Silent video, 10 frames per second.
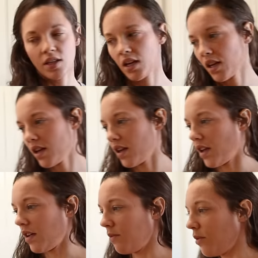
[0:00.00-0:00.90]
take it
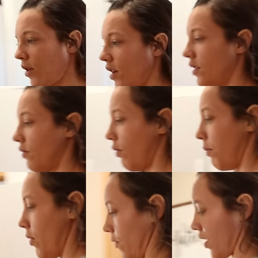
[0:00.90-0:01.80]
and put it into a
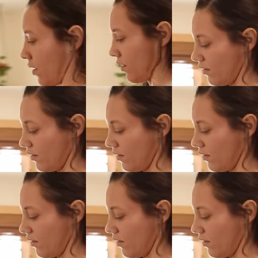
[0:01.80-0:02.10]
bowl over